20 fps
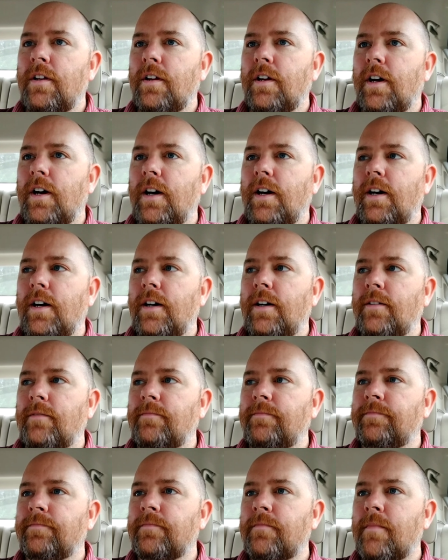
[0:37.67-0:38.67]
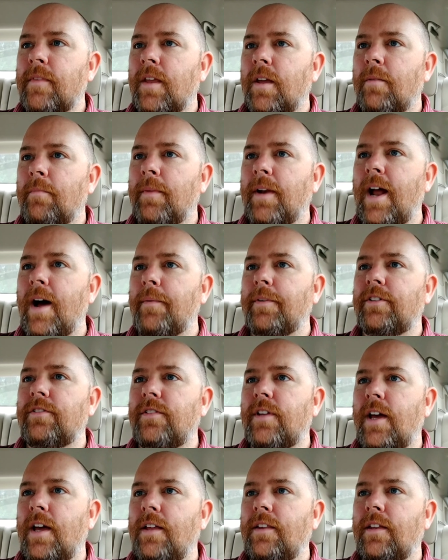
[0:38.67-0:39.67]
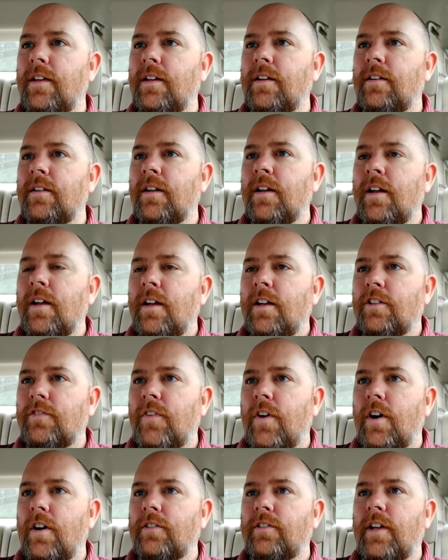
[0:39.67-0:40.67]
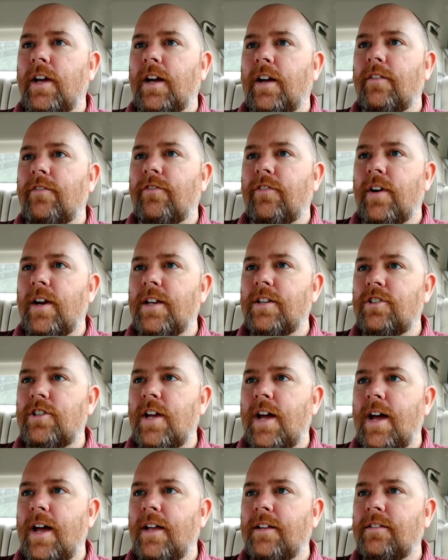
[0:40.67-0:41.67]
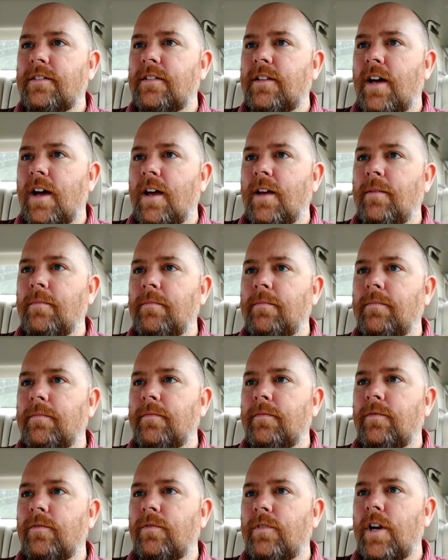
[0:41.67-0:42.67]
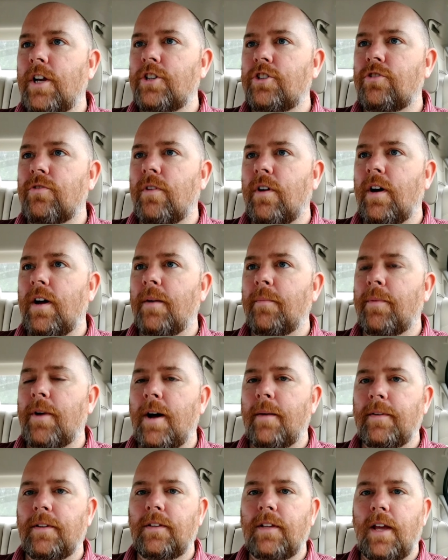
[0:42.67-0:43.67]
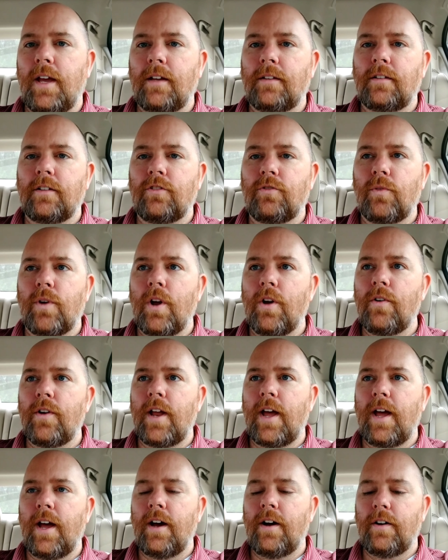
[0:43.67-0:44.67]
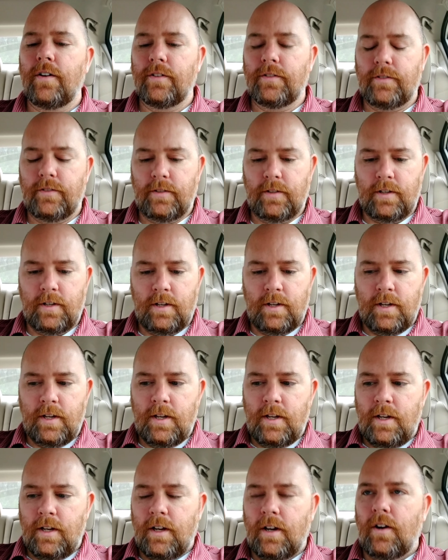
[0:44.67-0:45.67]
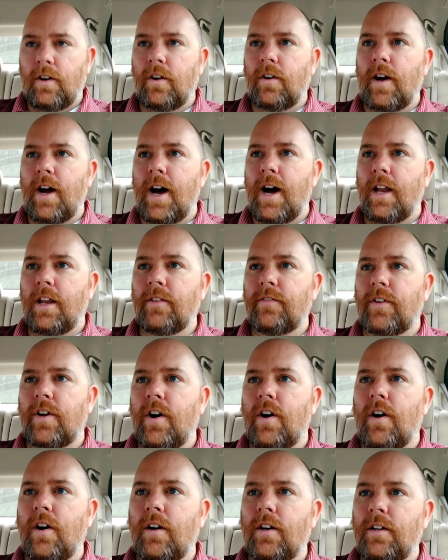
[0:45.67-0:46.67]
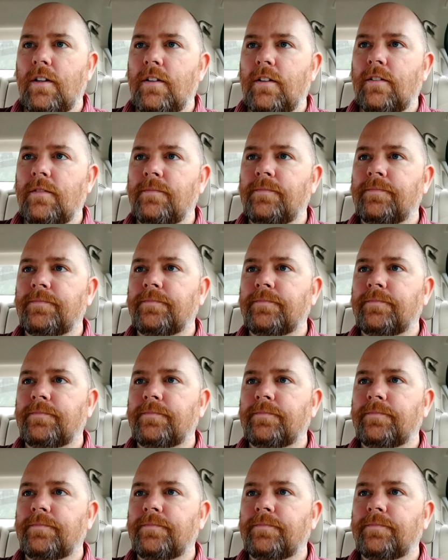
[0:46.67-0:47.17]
Um, but I would say that as far as like a franchise type restaurant, probably Texas Roadhouse or Olive Garden.